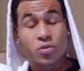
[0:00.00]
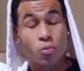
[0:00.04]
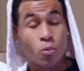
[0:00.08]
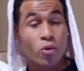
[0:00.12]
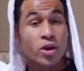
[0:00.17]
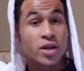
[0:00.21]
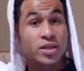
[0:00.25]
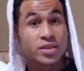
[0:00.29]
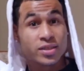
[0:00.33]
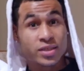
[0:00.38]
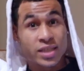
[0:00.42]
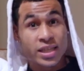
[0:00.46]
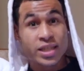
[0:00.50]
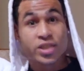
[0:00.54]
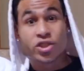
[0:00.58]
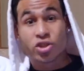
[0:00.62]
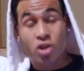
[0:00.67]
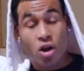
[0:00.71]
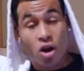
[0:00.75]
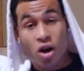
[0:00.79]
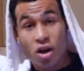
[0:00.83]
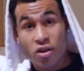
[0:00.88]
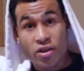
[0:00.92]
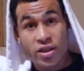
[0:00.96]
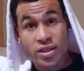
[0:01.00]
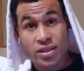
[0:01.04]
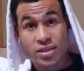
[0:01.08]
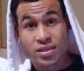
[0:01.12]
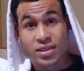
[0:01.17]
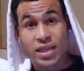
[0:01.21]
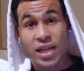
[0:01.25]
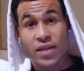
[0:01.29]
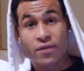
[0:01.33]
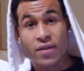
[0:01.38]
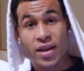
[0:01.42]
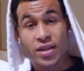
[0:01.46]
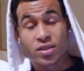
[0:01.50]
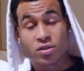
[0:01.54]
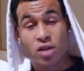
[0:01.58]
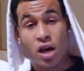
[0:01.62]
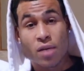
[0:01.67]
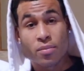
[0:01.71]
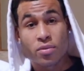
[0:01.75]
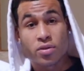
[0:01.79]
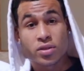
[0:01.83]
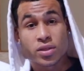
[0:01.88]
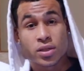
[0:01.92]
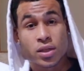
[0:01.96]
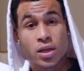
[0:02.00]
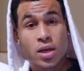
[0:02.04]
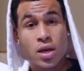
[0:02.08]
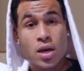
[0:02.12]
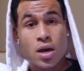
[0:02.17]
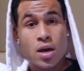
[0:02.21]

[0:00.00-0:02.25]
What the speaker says: We're going to teach all this inside of eCommerce.